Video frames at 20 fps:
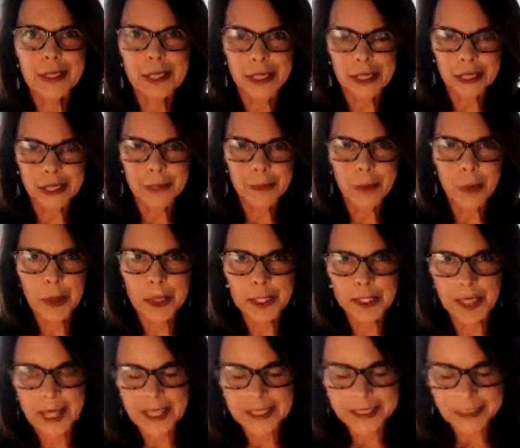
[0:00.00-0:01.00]
that are going to roll your
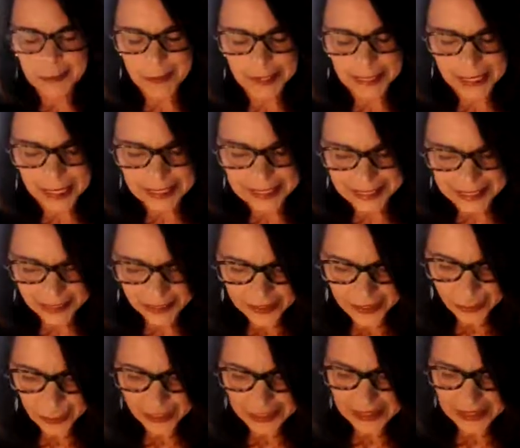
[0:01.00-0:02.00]
eyes the minute I tell
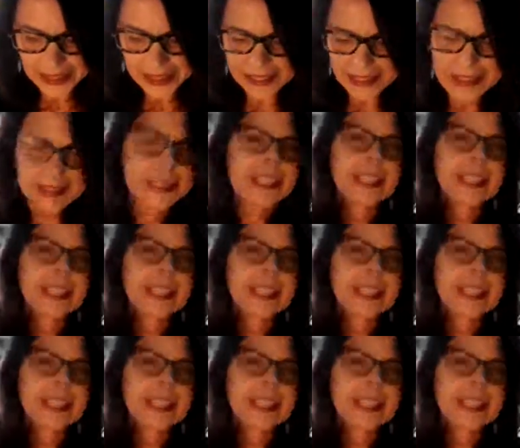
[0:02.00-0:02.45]
you what it is.